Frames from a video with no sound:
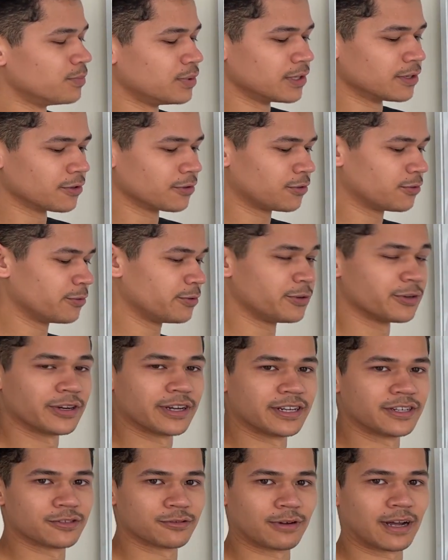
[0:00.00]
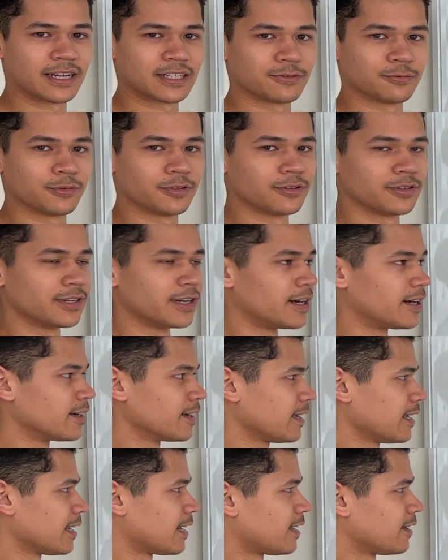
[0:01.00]
build through your interaction with your
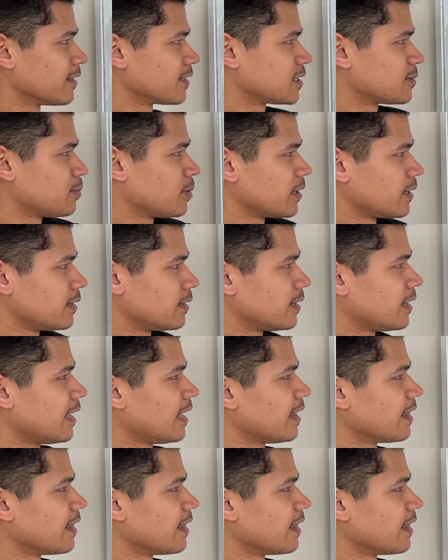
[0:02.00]
dog, and I'll explain